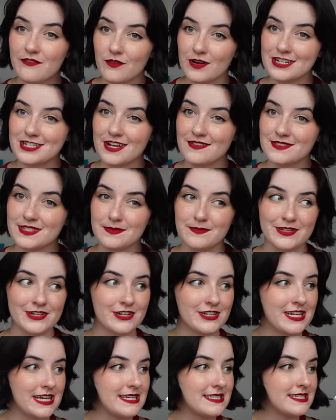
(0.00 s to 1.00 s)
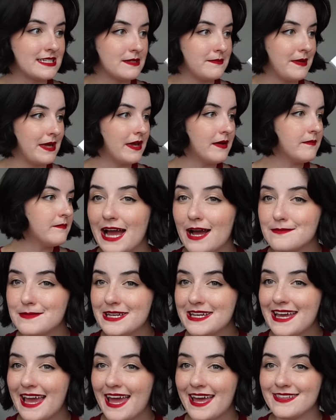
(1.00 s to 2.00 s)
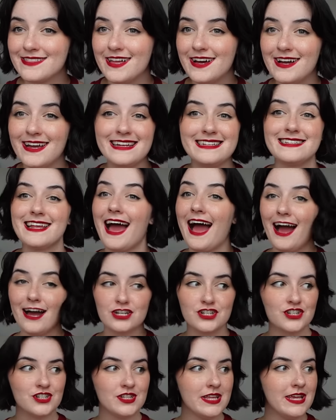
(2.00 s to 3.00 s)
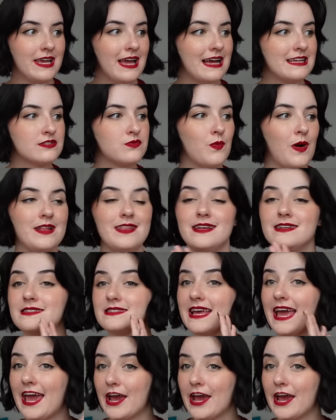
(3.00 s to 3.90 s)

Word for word: of which have similar taste to me: Gabby, Kayla, and Ashley, as well as